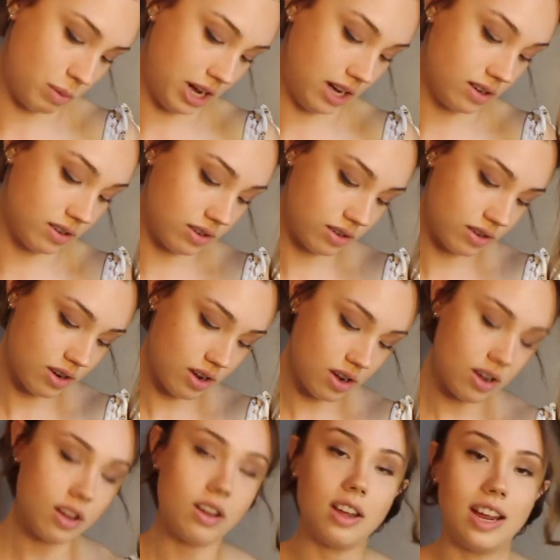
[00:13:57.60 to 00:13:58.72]
Paint.
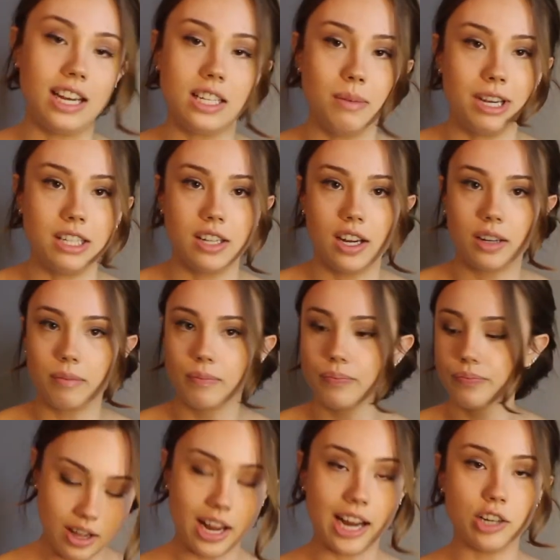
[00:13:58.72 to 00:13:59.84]
It's
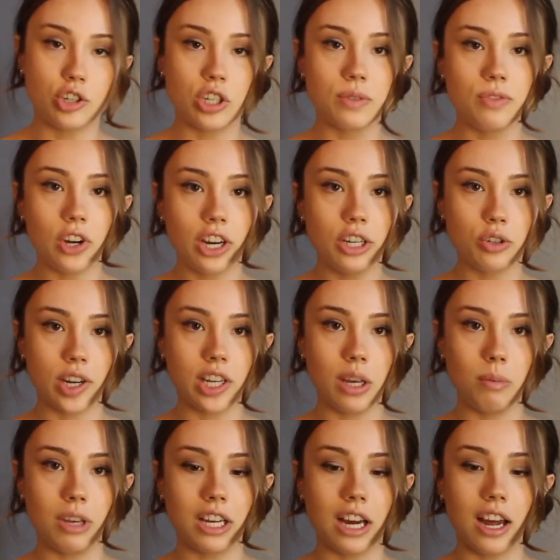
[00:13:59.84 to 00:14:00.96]
amazing. It's just very
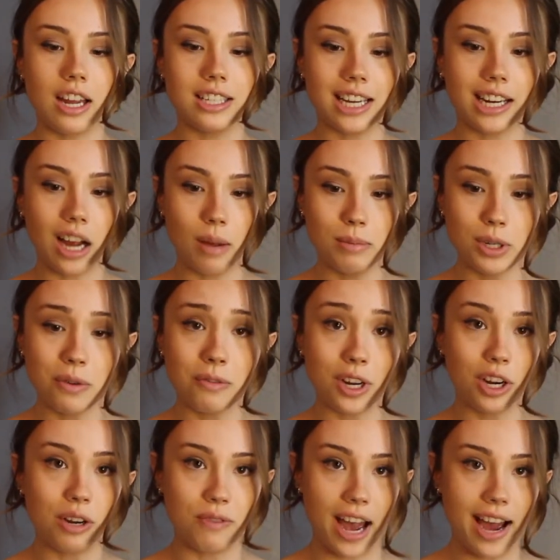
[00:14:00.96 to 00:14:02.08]
tricky because it comes out
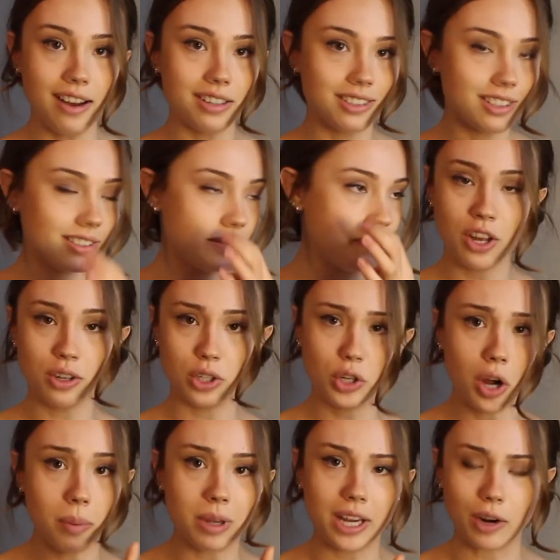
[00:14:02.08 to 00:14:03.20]
very fast, so you gotta be